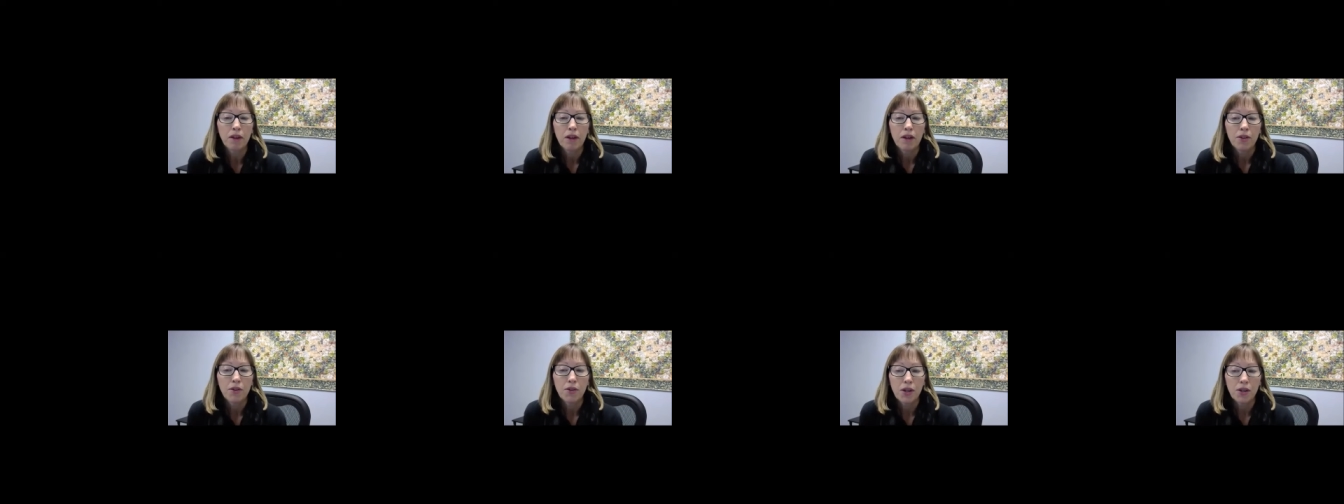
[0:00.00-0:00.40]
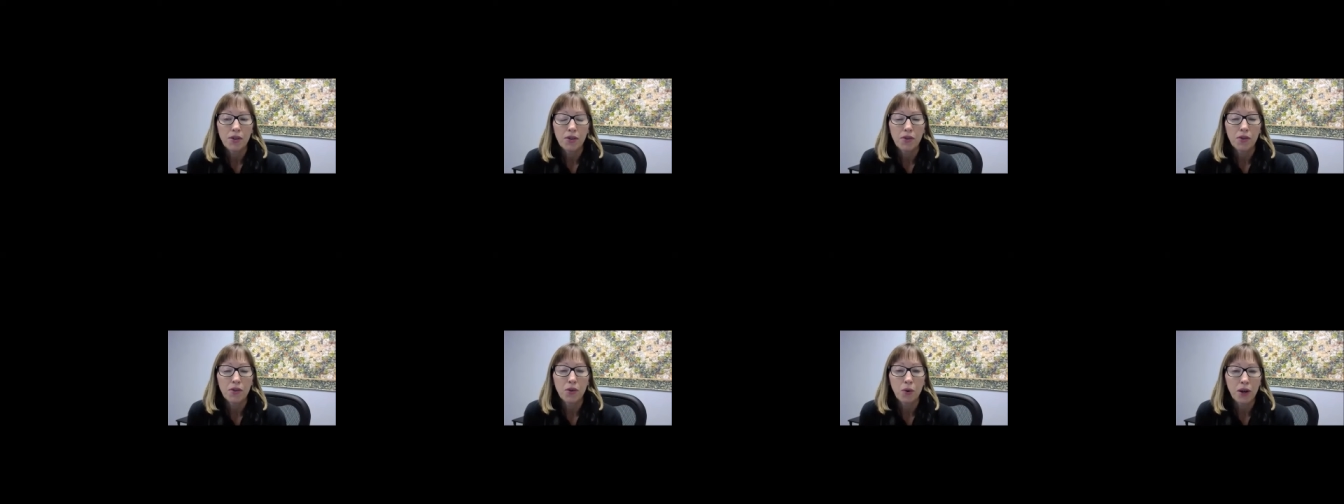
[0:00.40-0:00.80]
says
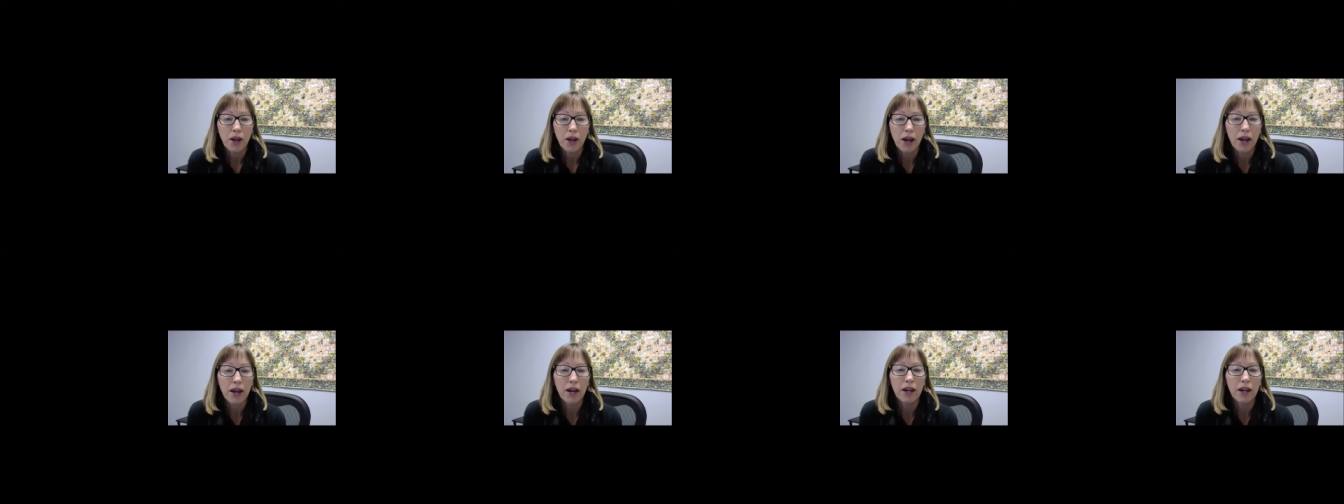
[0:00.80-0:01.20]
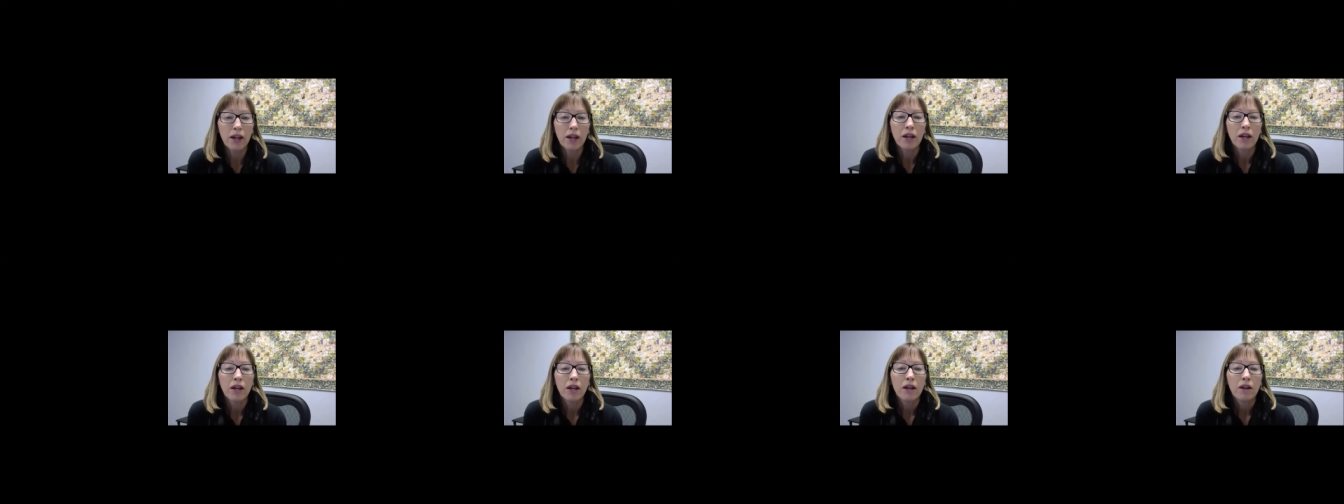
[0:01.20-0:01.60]
it's okay
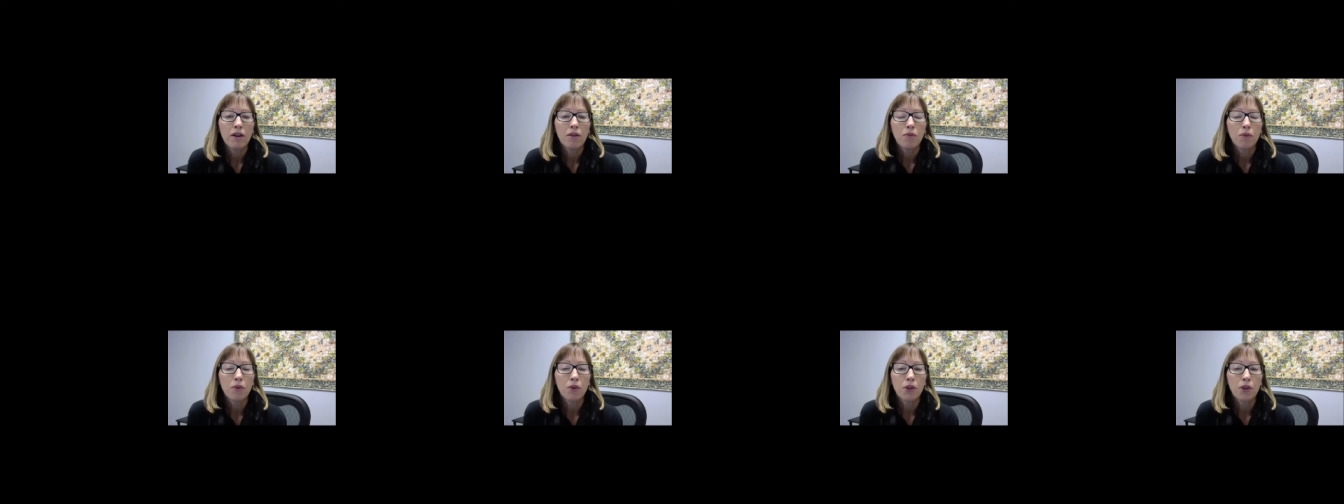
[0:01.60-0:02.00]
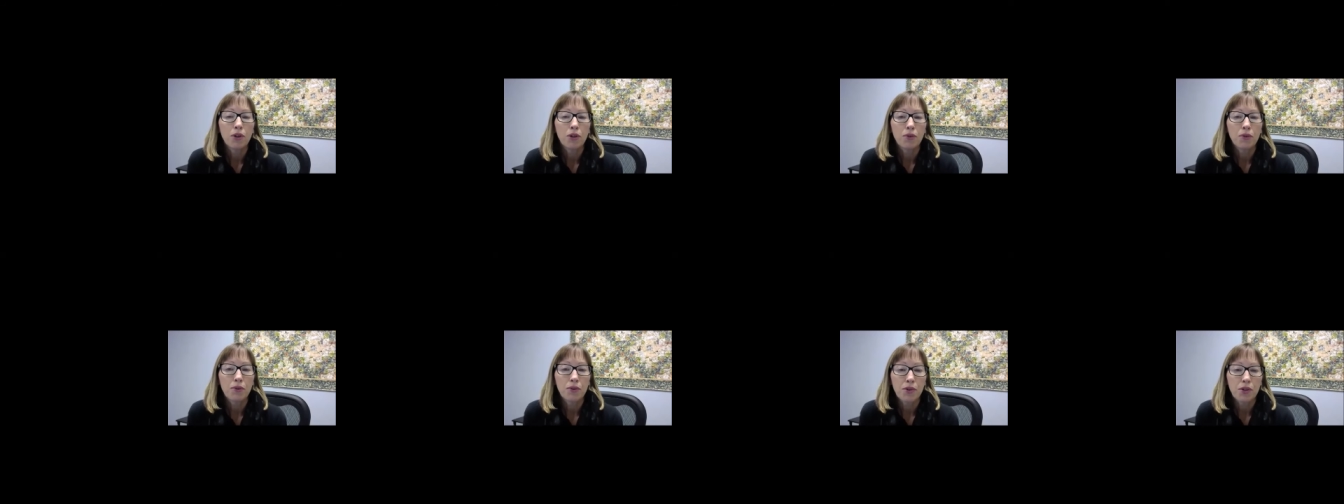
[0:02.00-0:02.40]
for the
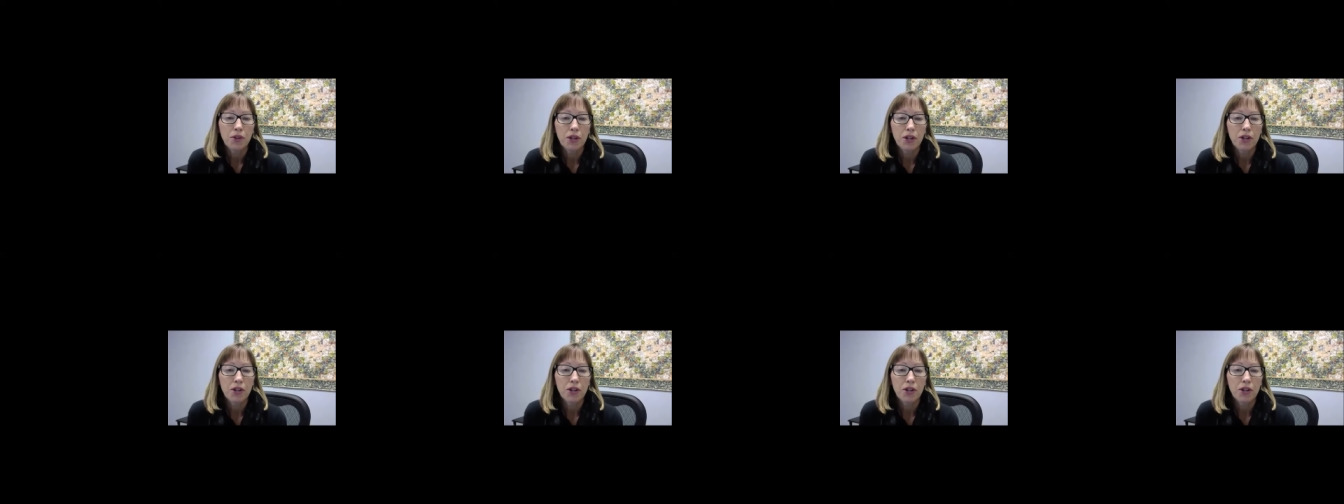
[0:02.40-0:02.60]
university